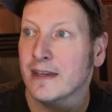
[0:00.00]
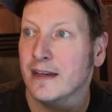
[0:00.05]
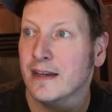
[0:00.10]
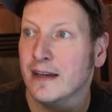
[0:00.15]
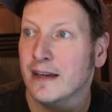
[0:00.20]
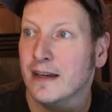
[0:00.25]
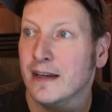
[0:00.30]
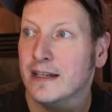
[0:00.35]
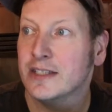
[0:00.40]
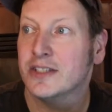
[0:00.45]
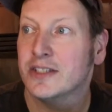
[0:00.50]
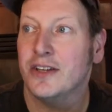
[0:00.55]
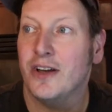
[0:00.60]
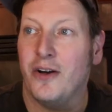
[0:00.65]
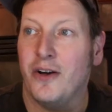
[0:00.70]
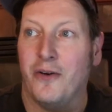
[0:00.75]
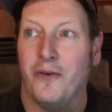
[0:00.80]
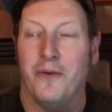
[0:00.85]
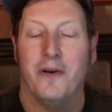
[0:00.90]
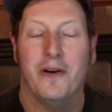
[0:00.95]
So
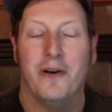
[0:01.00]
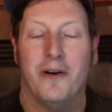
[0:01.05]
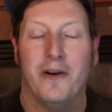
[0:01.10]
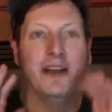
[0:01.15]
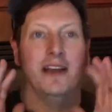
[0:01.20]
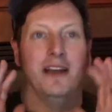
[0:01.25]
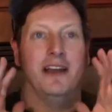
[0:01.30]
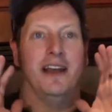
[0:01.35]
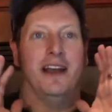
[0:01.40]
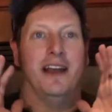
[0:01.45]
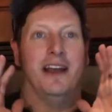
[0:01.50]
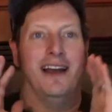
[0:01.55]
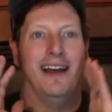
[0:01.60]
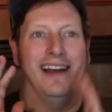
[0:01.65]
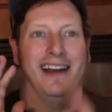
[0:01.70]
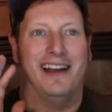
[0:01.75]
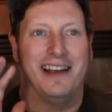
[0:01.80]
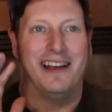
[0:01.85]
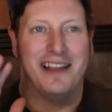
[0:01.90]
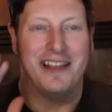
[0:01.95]

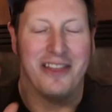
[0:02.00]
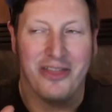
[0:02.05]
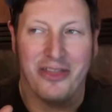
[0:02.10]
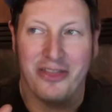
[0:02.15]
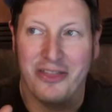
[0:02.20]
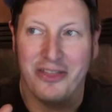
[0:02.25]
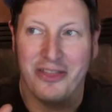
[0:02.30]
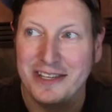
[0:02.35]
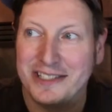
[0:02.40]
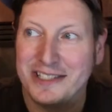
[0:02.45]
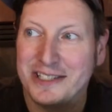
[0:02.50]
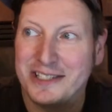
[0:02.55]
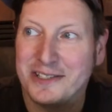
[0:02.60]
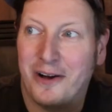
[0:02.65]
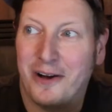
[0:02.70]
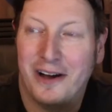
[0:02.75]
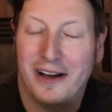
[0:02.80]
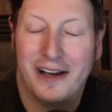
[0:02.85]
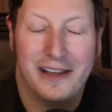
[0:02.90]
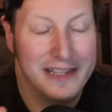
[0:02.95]
this is
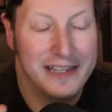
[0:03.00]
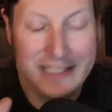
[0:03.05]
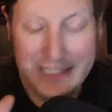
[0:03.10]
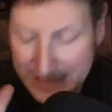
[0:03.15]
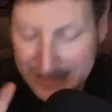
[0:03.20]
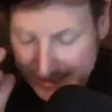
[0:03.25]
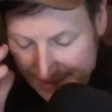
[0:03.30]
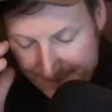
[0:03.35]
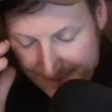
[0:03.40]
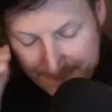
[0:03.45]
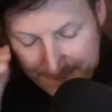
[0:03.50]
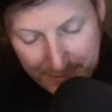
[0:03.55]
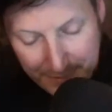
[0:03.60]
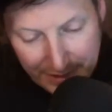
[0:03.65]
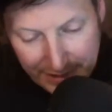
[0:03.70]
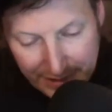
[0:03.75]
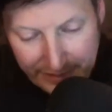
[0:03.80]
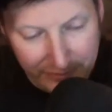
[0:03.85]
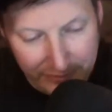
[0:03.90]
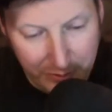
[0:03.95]

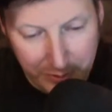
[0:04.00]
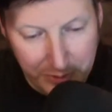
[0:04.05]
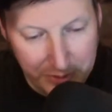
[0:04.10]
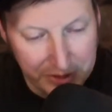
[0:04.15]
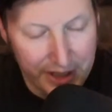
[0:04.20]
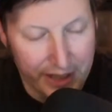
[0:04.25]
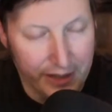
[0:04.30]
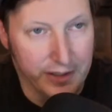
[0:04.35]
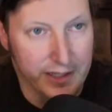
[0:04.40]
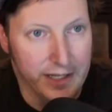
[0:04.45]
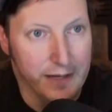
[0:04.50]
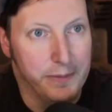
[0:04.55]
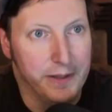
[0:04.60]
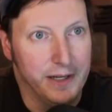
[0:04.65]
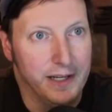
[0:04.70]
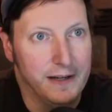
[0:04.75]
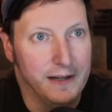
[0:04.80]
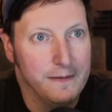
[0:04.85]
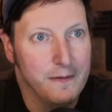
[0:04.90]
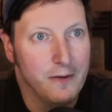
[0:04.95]
unbelievable serendipity.
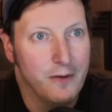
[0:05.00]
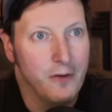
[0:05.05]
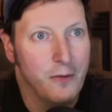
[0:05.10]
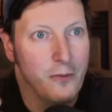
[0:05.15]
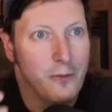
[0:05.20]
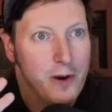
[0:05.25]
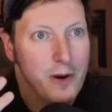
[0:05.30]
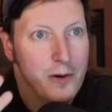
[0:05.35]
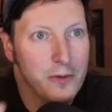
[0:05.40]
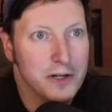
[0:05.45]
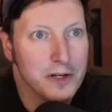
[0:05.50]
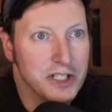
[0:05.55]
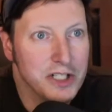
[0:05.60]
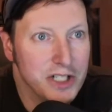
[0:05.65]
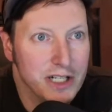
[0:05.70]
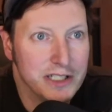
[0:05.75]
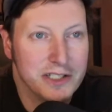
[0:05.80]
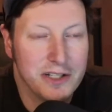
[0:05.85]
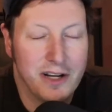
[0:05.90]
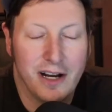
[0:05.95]
We were just
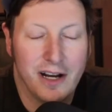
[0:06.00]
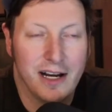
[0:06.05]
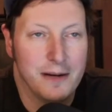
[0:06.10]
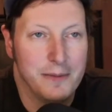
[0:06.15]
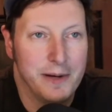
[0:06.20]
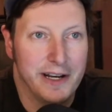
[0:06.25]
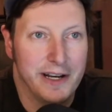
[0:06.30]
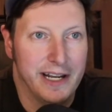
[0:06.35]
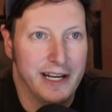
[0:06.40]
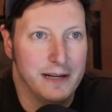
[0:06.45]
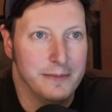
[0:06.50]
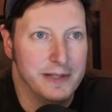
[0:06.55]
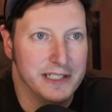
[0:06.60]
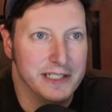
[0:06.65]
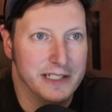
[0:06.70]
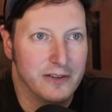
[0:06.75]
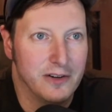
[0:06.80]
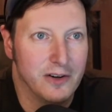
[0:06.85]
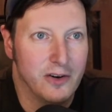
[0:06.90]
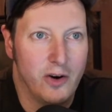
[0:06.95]
talking about Enemy
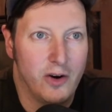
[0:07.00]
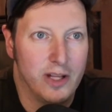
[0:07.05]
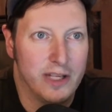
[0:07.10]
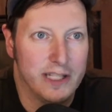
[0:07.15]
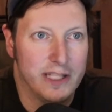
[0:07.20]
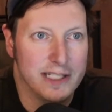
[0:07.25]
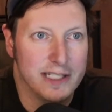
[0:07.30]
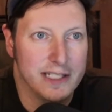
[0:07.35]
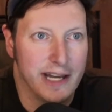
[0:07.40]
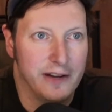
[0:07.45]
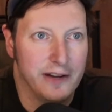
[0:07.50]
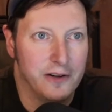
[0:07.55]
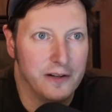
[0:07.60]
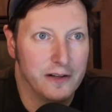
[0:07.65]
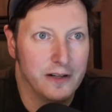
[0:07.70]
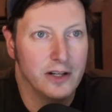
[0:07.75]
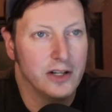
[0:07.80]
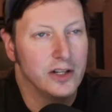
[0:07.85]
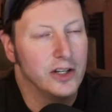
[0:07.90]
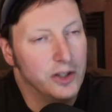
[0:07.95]
Zero on the Saturn.
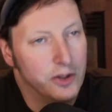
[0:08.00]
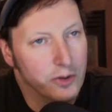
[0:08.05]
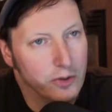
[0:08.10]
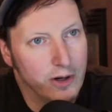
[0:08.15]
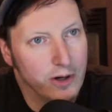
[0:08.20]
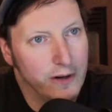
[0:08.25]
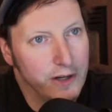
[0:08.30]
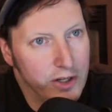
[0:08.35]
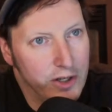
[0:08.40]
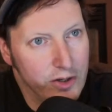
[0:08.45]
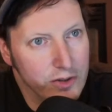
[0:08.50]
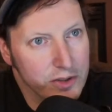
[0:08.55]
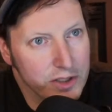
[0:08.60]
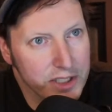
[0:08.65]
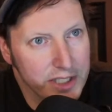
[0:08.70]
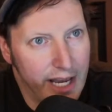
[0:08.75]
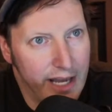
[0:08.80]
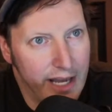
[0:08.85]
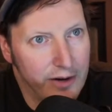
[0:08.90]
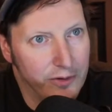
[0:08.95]
You're a huge
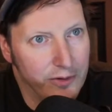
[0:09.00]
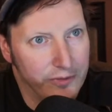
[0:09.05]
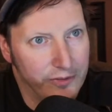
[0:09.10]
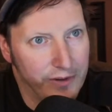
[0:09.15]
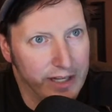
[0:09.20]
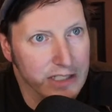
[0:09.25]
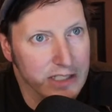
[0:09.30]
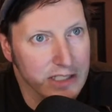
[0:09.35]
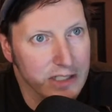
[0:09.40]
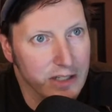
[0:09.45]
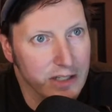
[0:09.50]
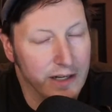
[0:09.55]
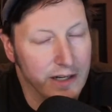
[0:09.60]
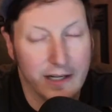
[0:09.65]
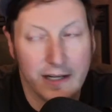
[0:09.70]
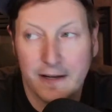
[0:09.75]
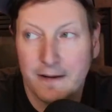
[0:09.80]
Saturn fan, Sonic.